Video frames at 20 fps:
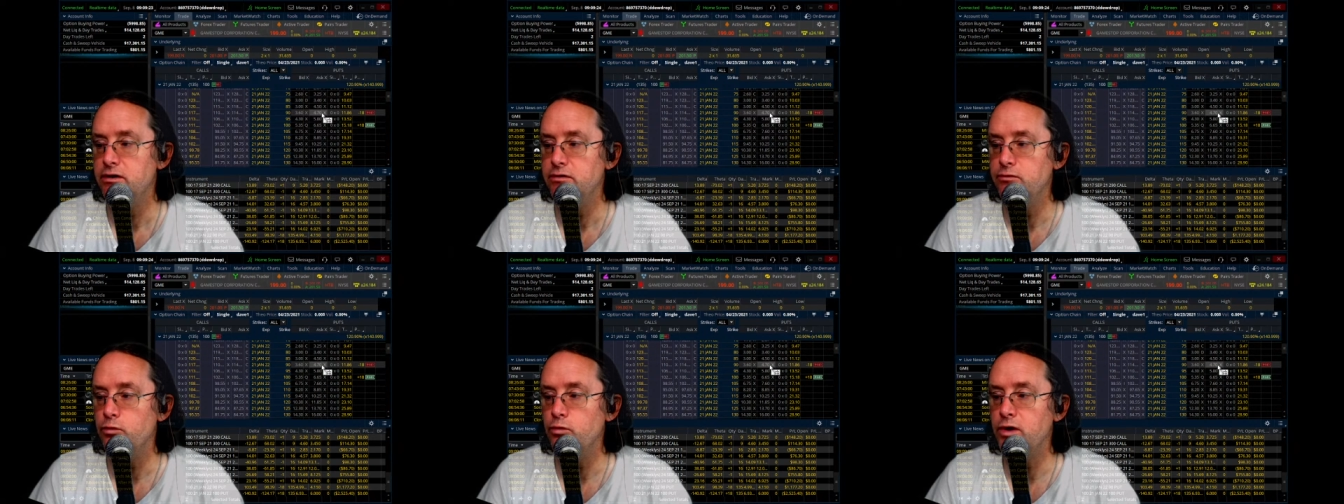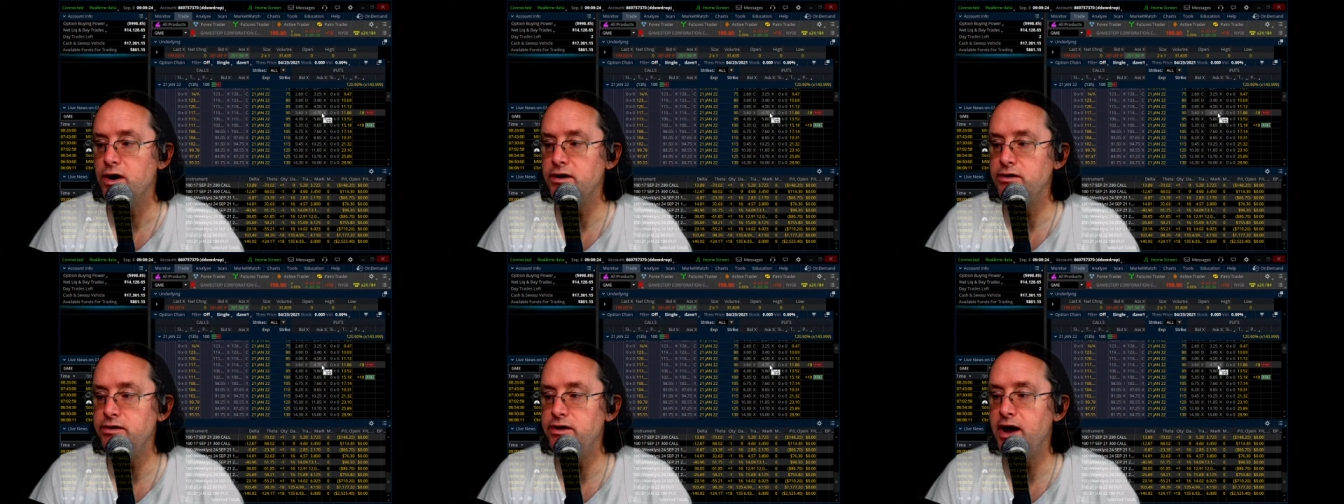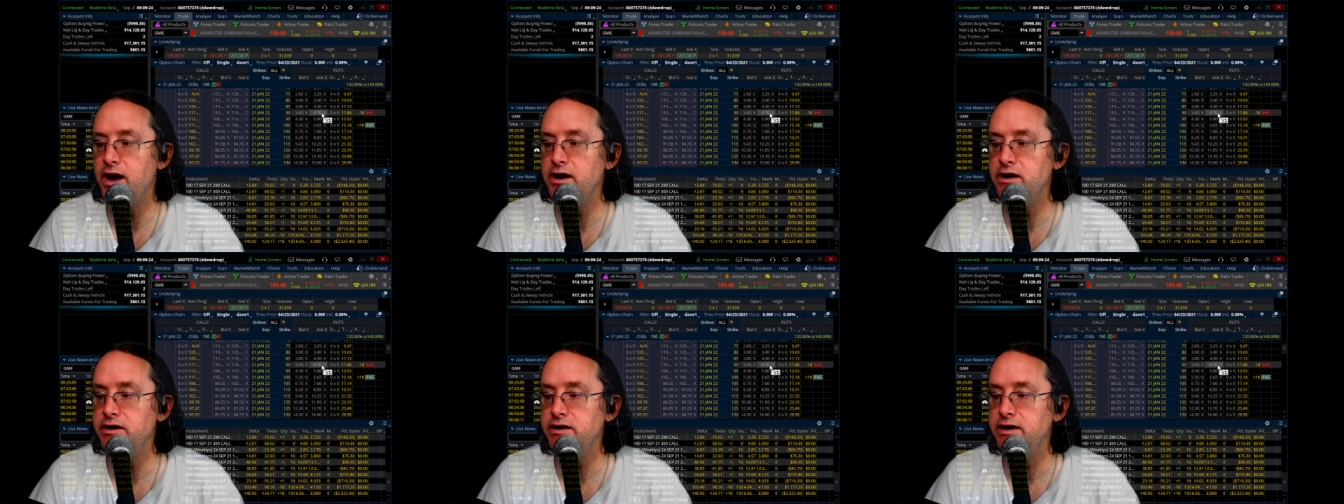
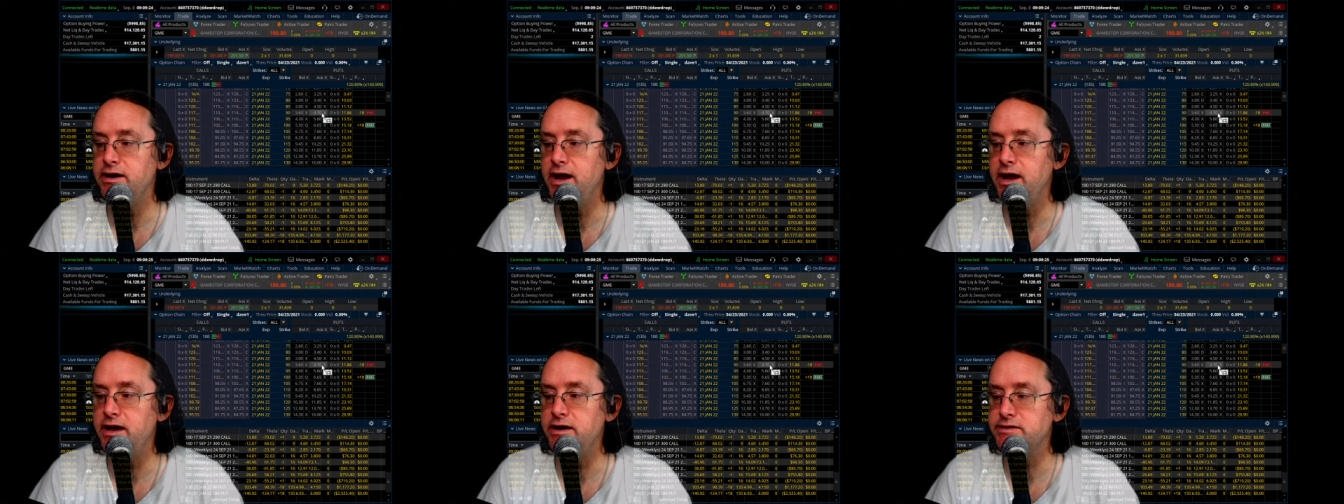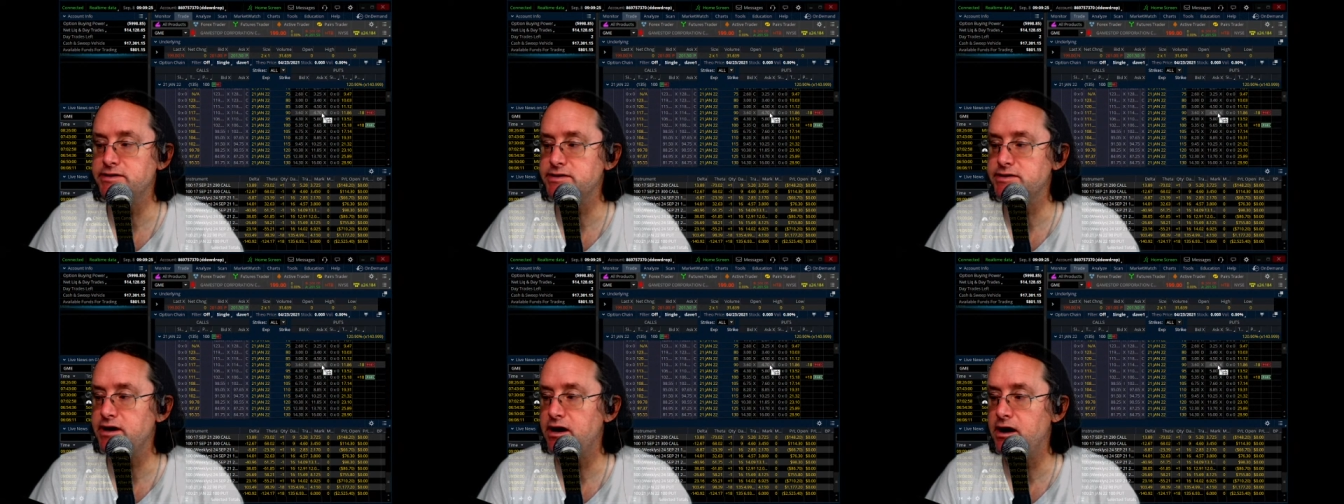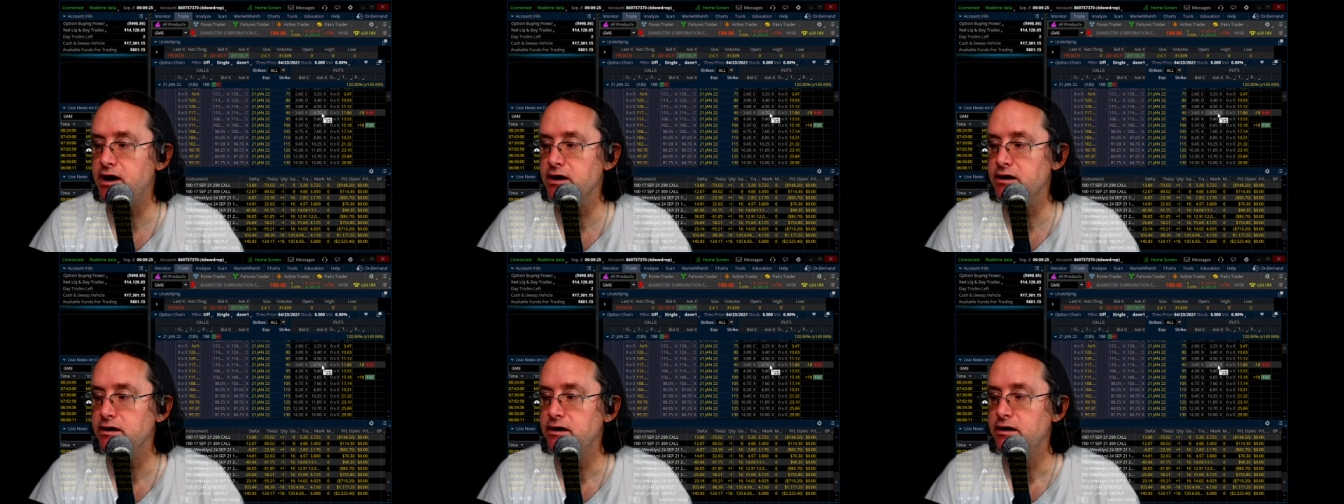198
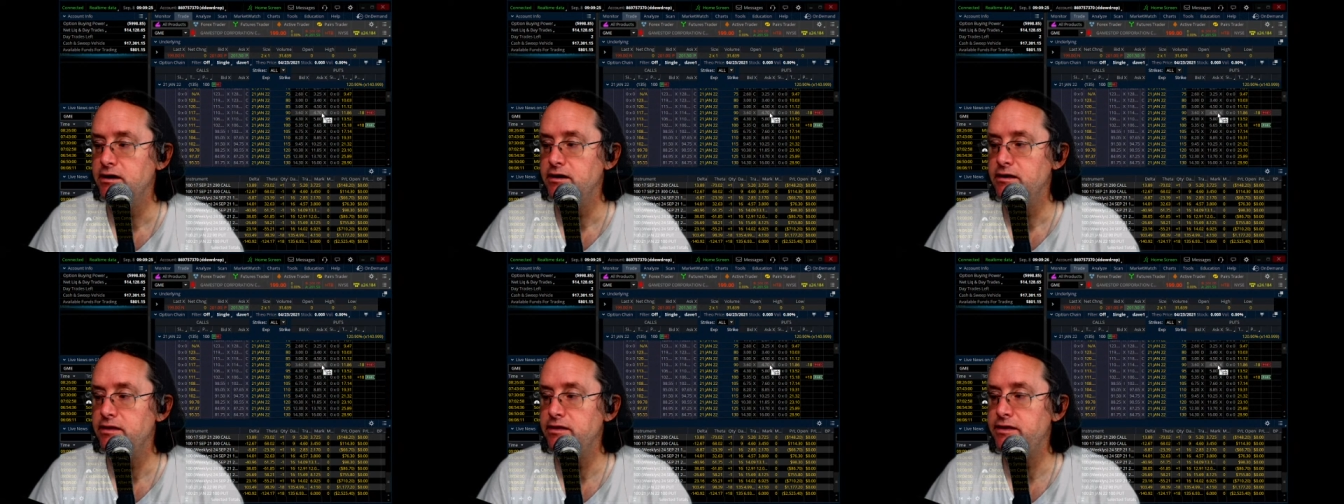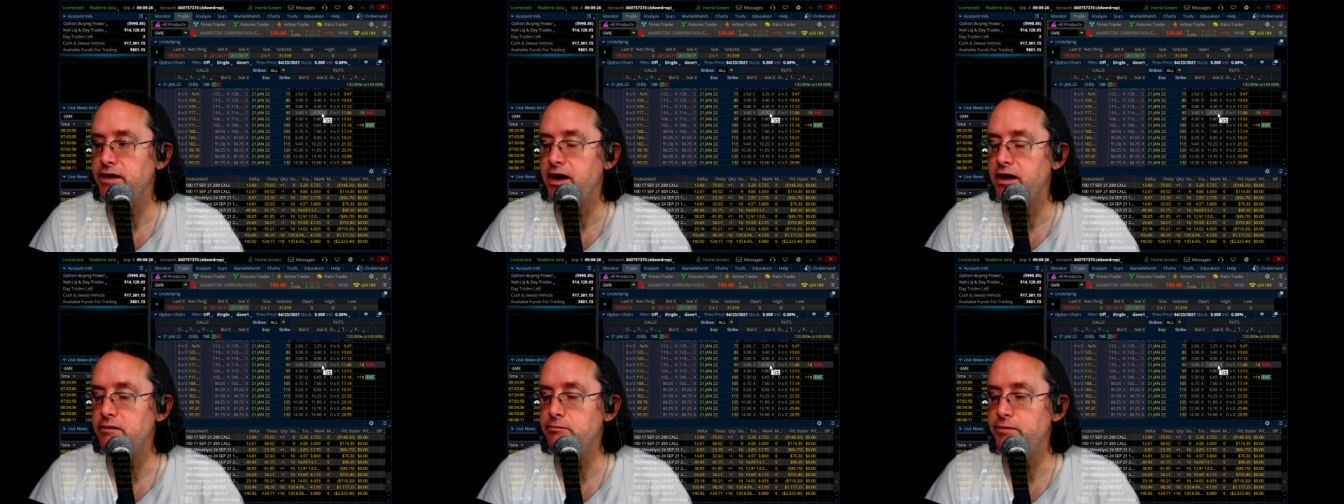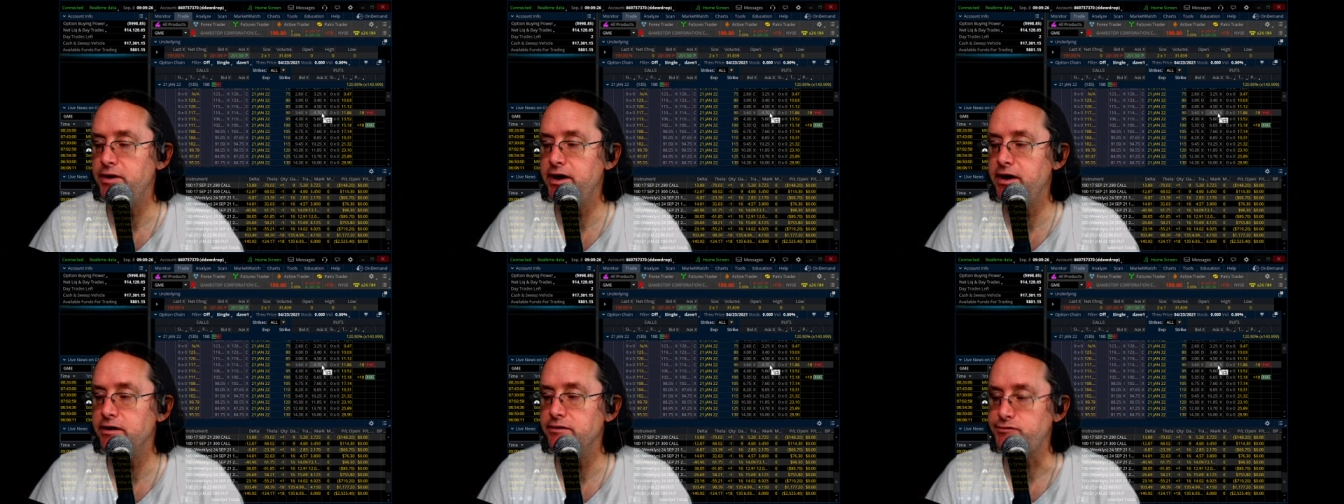stock than
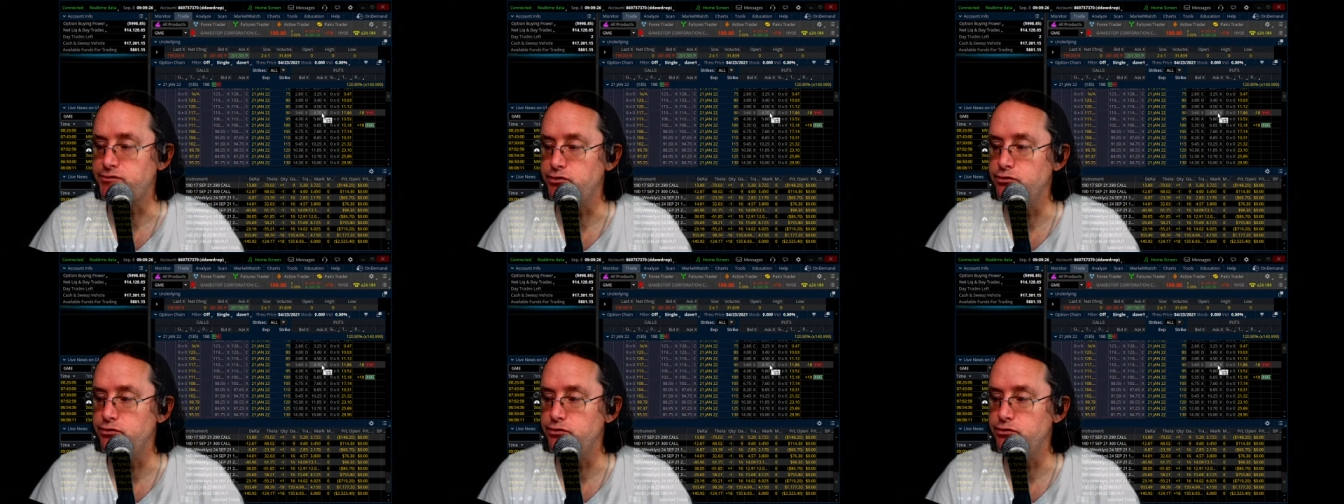paying